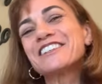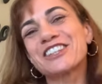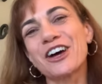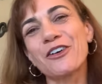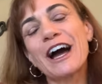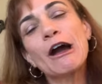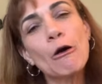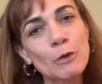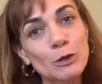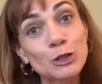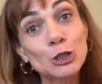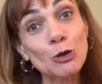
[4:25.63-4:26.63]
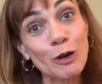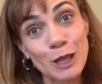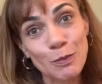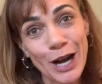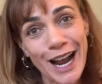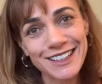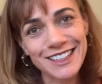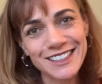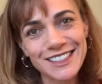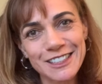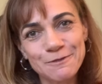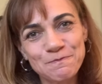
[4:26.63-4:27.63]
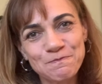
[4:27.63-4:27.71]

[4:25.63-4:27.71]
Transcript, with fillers: So I hope you enjoy the practice.